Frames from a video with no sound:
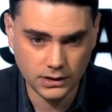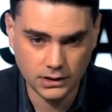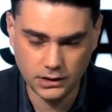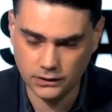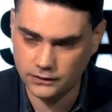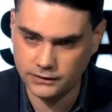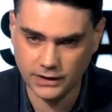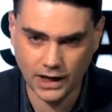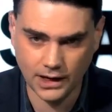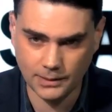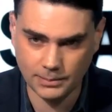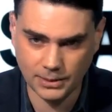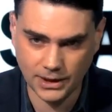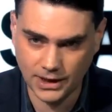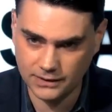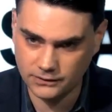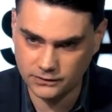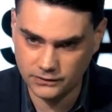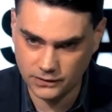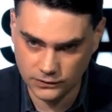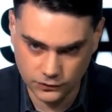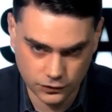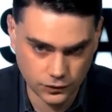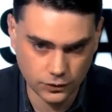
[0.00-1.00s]
He is not a
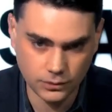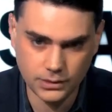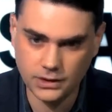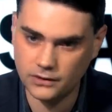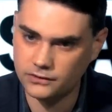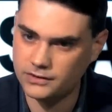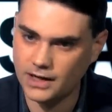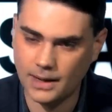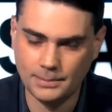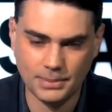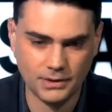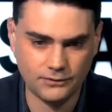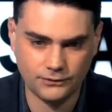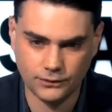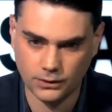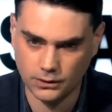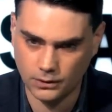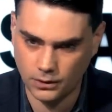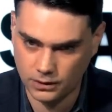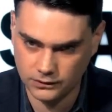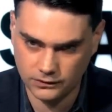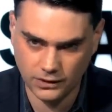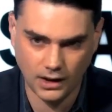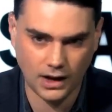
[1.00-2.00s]
practicing Jew. He has not been for a
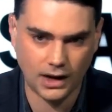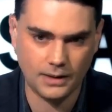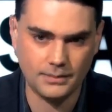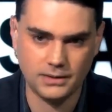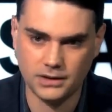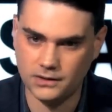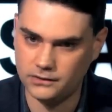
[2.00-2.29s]
long time.